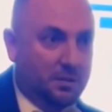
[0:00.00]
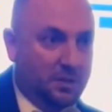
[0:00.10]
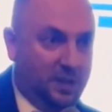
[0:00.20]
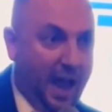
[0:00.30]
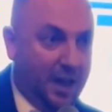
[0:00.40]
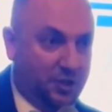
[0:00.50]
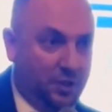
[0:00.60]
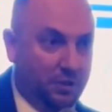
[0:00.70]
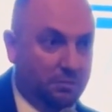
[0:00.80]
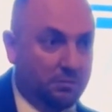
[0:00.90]

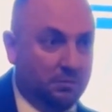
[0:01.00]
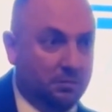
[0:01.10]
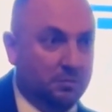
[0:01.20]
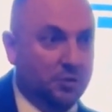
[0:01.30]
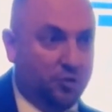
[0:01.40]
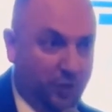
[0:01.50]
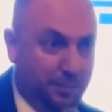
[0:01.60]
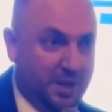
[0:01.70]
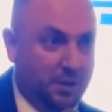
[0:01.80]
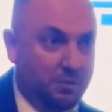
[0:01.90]
statue
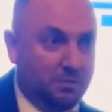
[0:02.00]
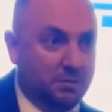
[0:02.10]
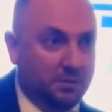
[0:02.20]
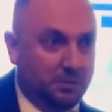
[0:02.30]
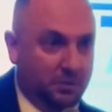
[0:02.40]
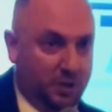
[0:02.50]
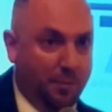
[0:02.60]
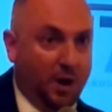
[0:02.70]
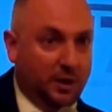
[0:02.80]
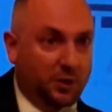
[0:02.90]
tribute to
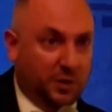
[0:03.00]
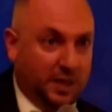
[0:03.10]
Martin Luther